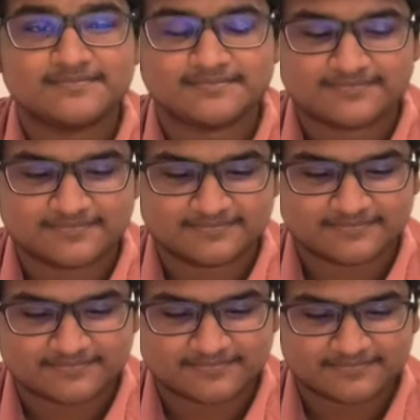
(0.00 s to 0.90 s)

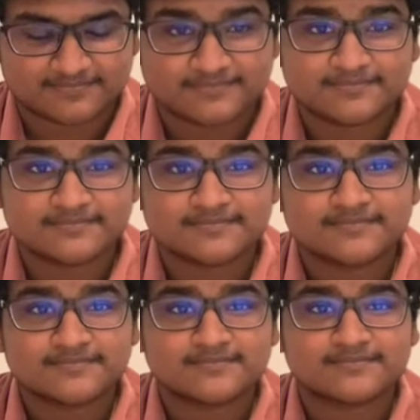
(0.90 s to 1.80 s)

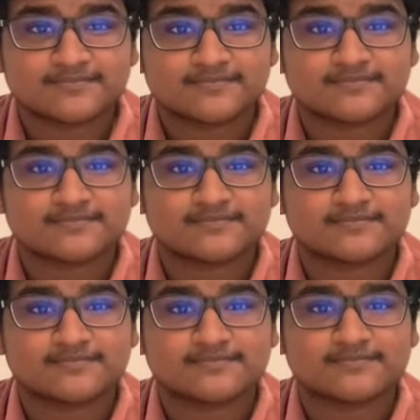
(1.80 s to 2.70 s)

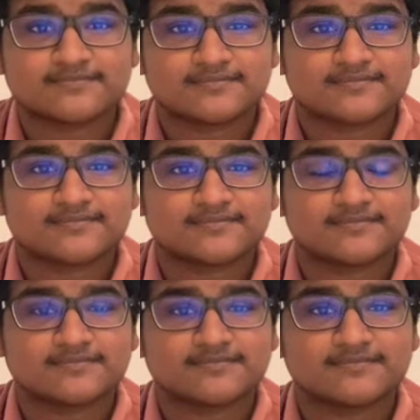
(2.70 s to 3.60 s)

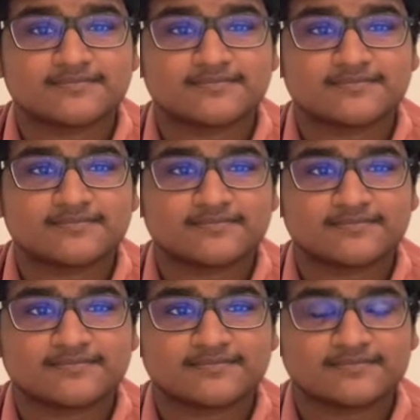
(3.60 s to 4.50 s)

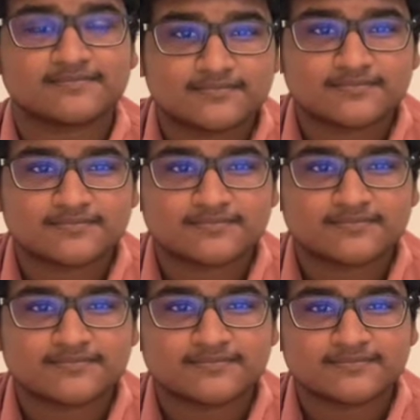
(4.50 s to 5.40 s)

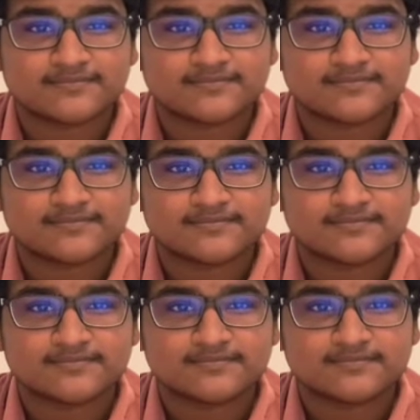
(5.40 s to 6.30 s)

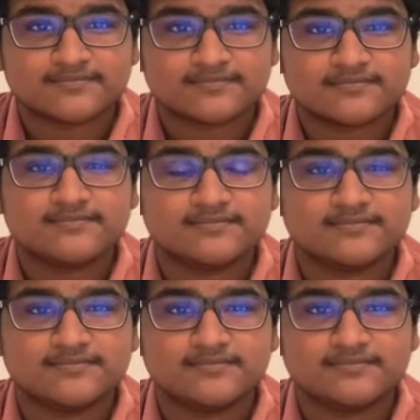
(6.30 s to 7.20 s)

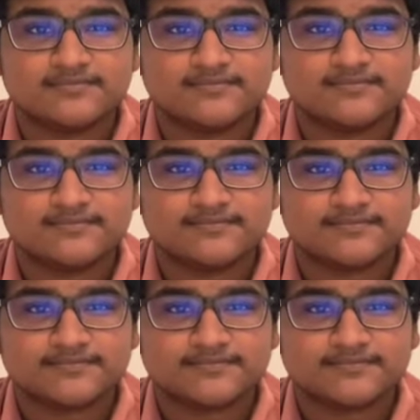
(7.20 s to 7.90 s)
No words are spoken by the person on screen.